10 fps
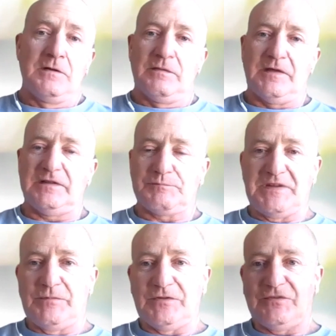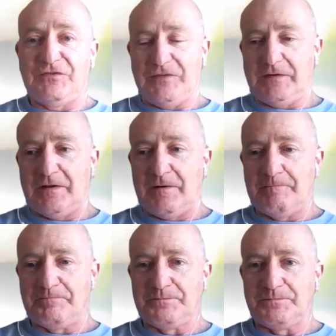That's pretty much
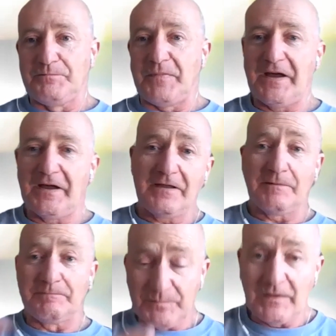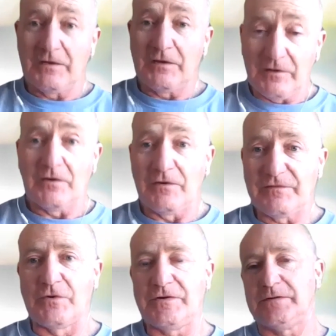my
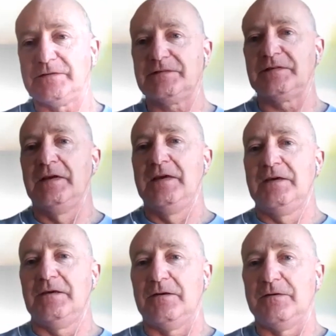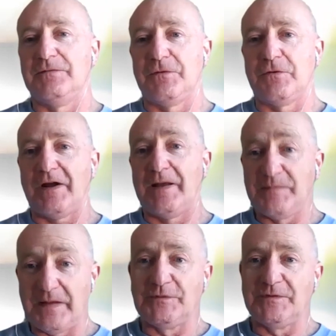focus for
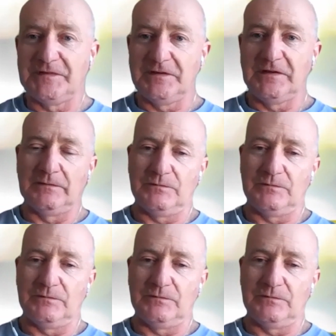MWC